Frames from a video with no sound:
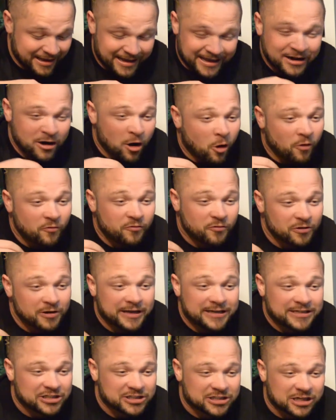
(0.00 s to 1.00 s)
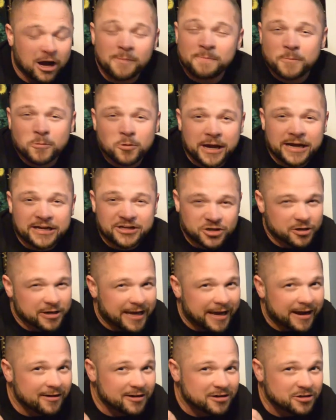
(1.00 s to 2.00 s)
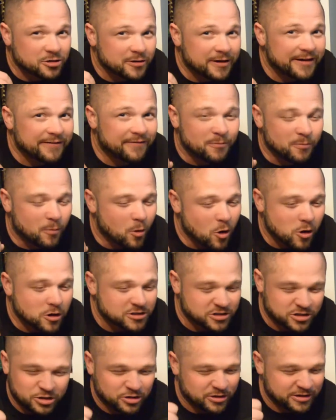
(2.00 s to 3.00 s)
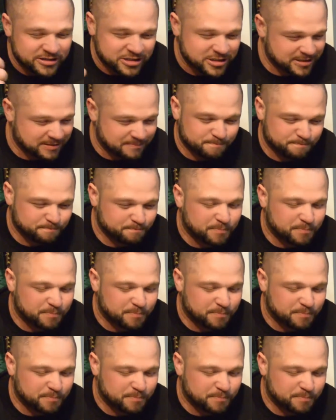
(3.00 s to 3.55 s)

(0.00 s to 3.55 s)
hopefully just upgrade your character even more so you can just